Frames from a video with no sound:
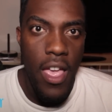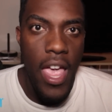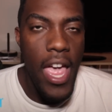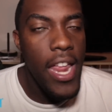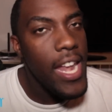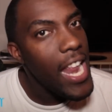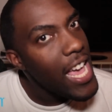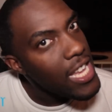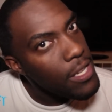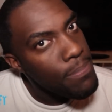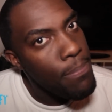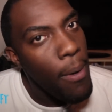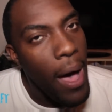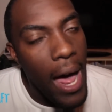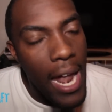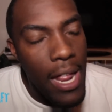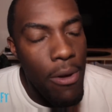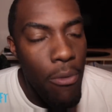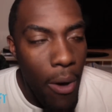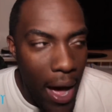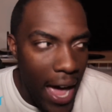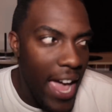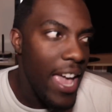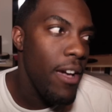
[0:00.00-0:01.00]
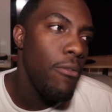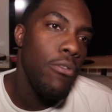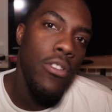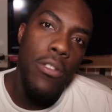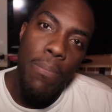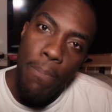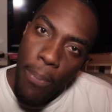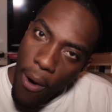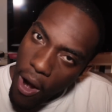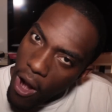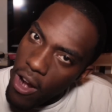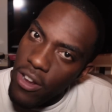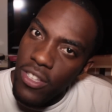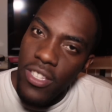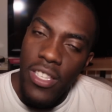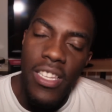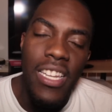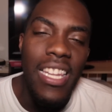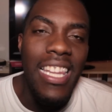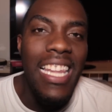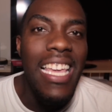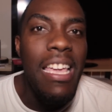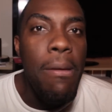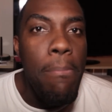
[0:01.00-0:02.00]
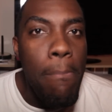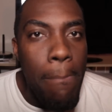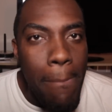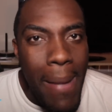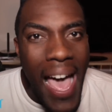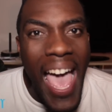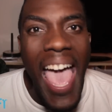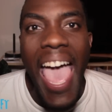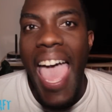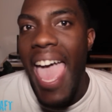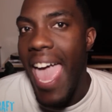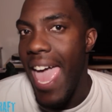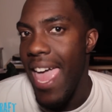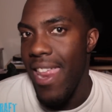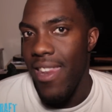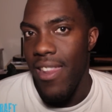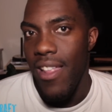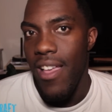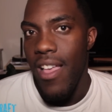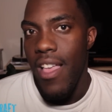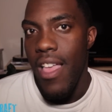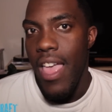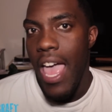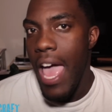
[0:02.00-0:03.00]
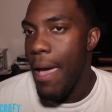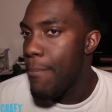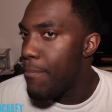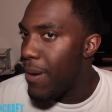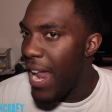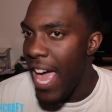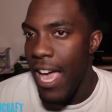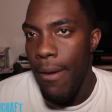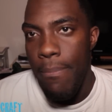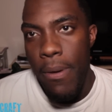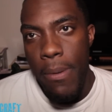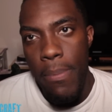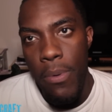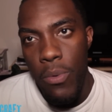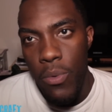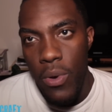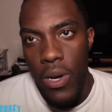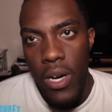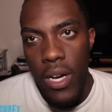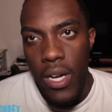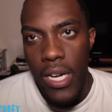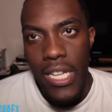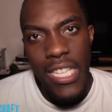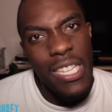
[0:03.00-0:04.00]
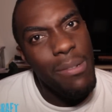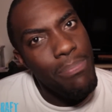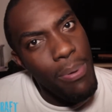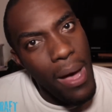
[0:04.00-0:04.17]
And that's probably why he was personally mad at black people with hoodies.